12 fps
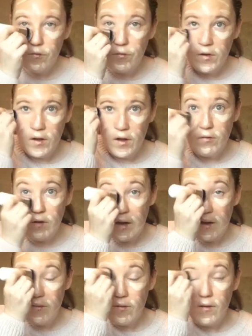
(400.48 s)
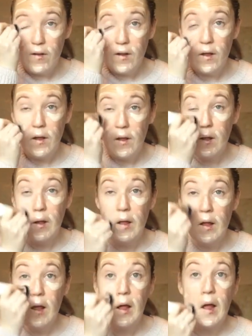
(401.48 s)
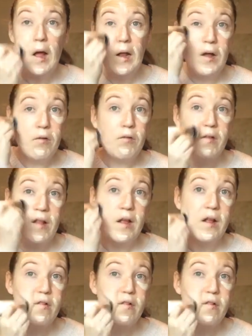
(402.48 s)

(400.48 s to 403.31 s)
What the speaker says: for no reason, and I was